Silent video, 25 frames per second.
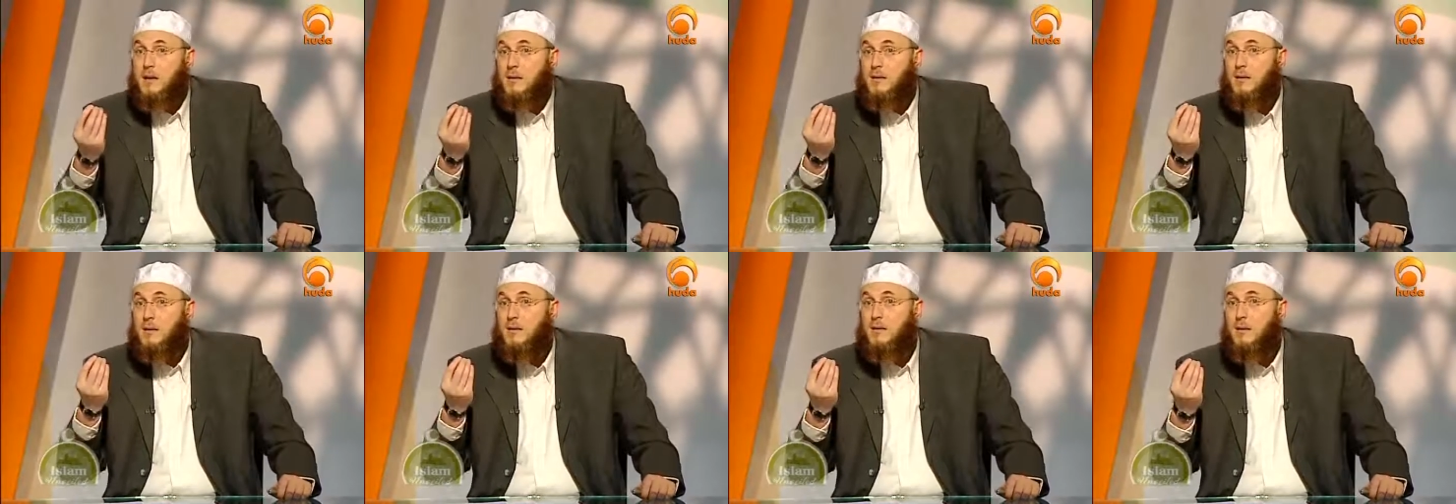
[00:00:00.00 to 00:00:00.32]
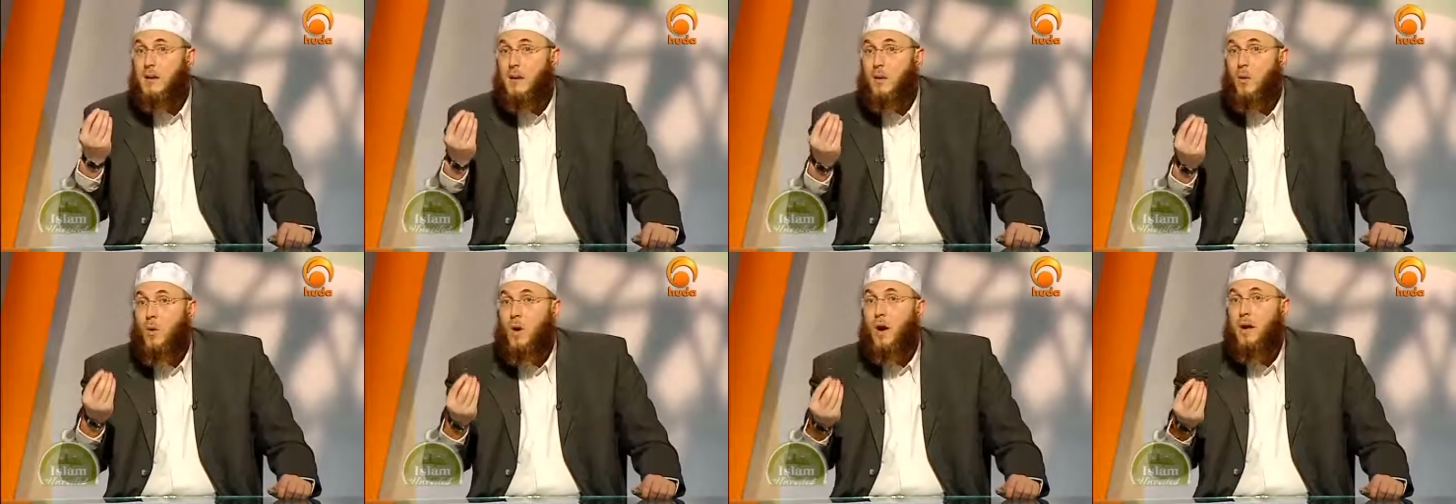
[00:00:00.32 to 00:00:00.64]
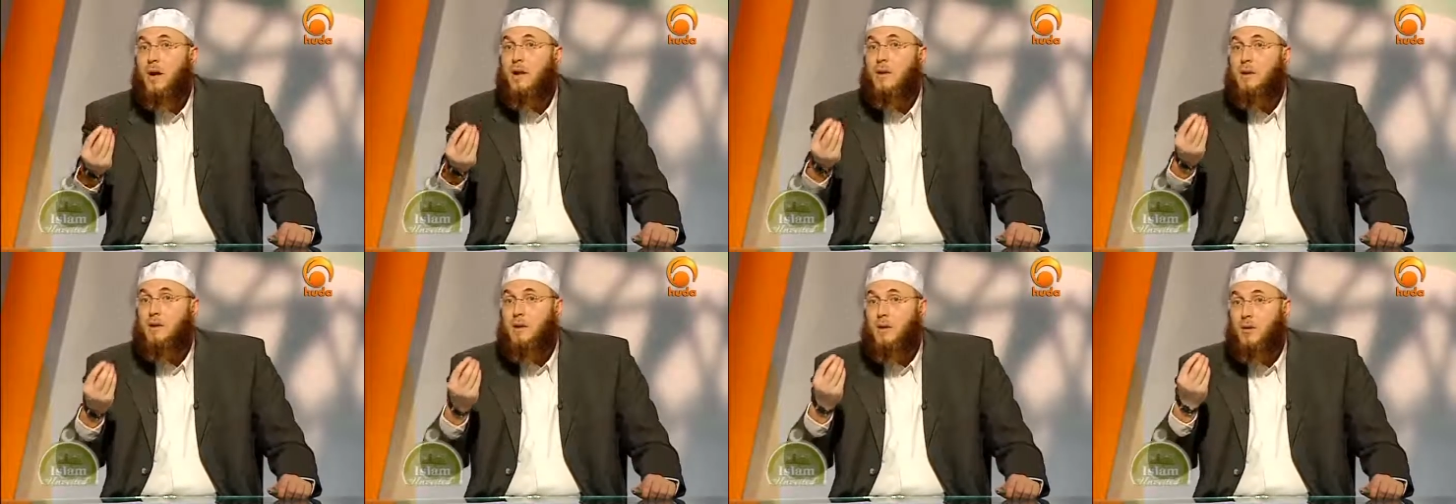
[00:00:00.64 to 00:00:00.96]
this is the
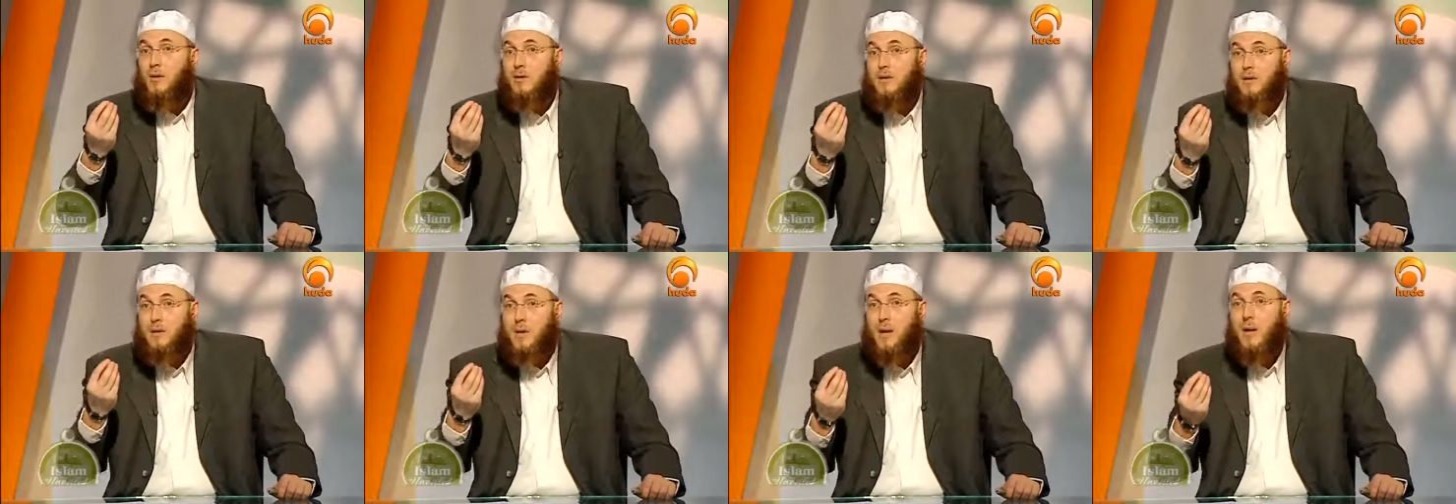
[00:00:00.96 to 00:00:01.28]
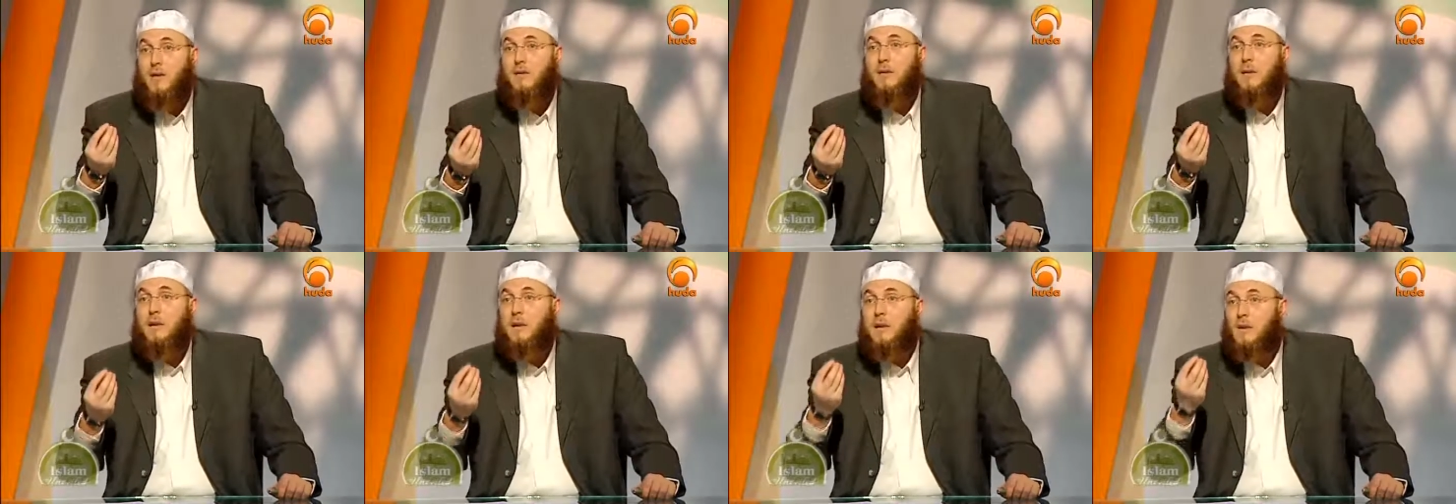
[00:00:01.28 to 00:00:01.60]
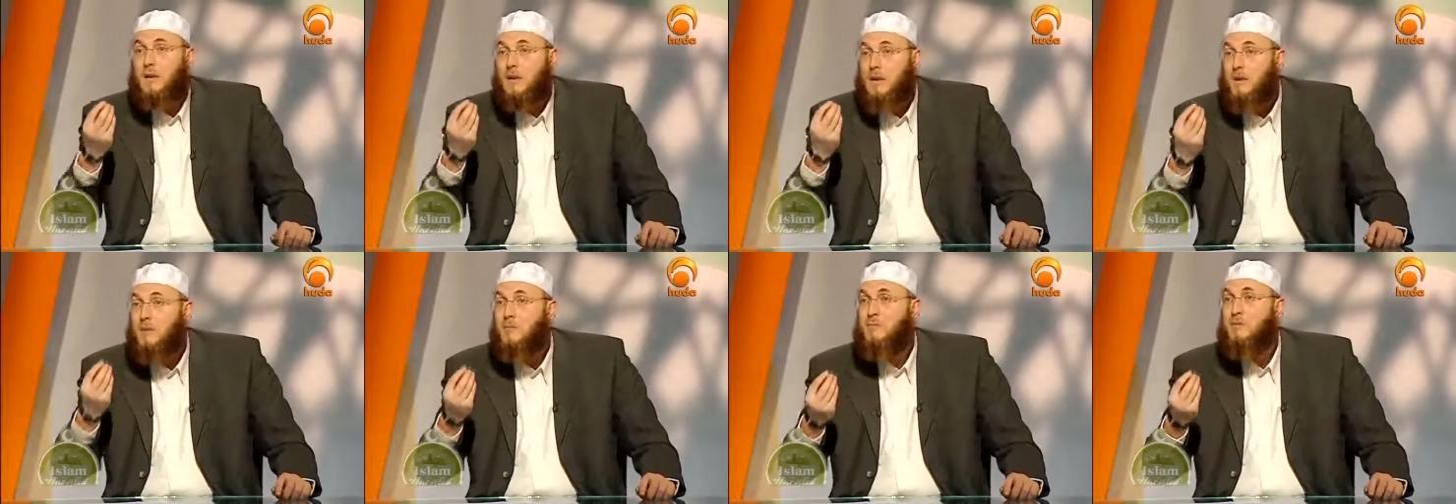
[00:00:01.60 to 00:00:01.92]
quality of
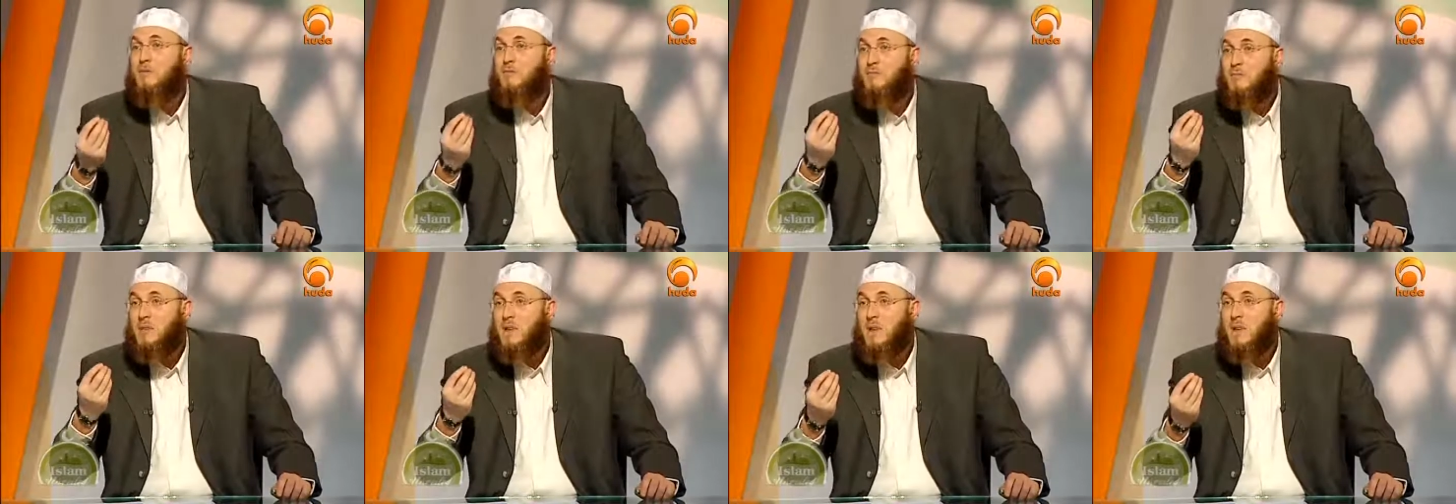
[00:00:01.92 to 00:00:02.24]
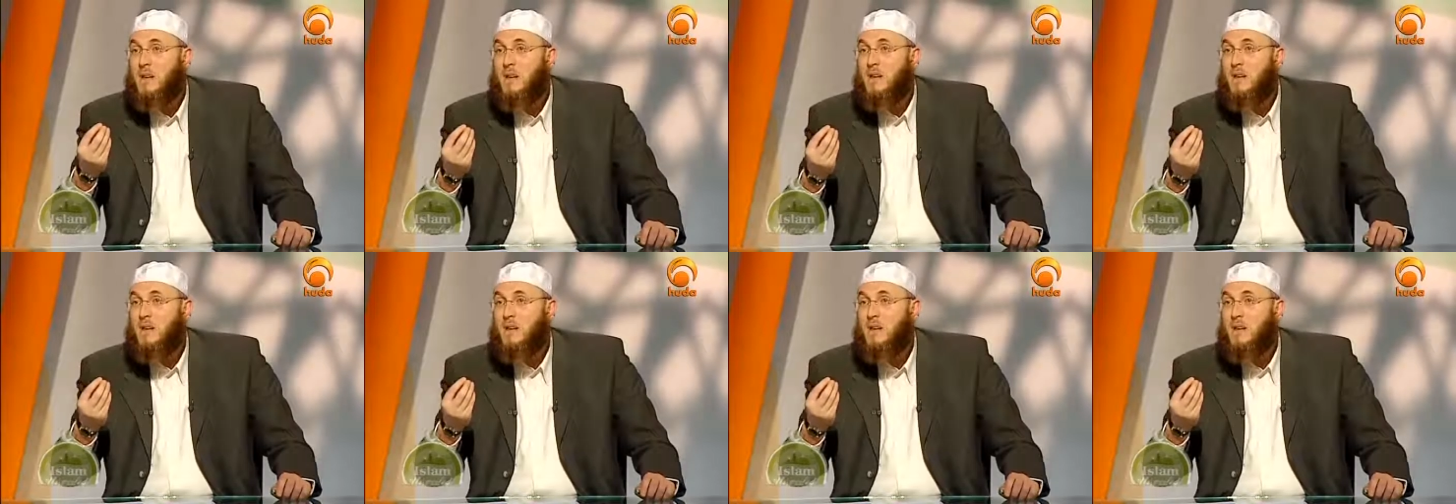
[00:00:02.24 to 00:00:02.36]
giving human